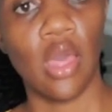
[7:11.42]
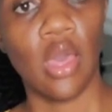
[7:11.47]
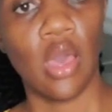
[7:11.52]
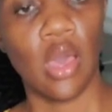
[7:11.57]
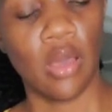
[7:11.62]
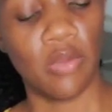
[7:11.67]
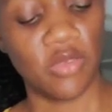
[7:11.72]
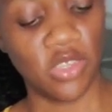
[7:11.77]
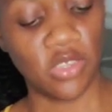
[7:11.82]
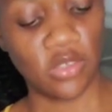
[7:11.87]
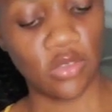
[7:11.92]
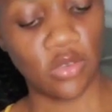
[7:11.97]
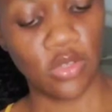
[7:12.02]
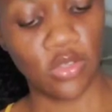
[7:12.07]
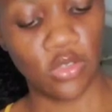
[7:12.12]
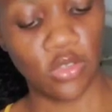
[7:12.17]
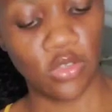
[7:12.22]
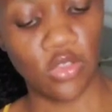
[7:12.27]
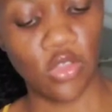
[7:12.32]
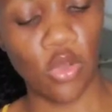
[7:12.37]
I'm just going
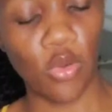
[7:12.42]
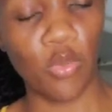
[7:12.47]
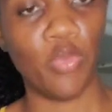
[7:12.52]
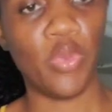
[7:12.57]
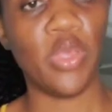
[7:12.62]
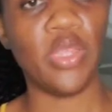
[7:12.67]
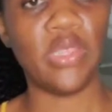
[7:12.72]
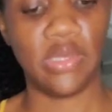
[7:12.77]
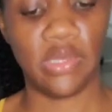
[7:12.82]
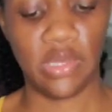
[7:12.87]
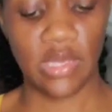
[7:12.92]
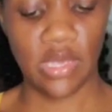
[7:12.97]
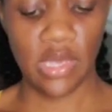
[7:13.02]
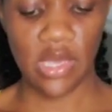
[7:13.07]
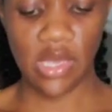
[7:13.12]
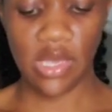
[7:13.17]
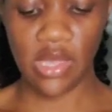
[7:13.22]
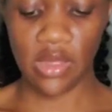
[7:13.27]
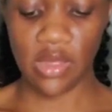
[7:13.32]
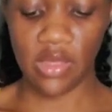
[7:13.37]
to dump
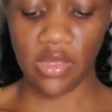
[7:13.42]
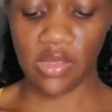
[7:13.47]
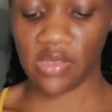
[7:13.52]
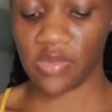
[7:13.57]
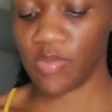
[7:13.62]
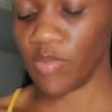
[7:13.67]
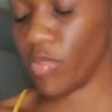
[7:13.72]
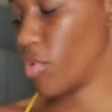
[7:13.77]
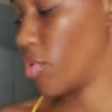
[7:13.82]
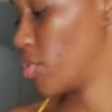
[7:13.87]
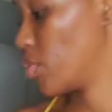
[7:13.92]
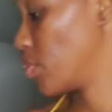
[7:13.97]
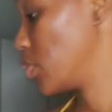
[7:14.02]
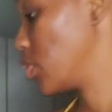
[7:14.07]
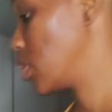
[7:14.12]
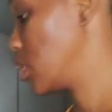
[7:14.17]
it in this bowl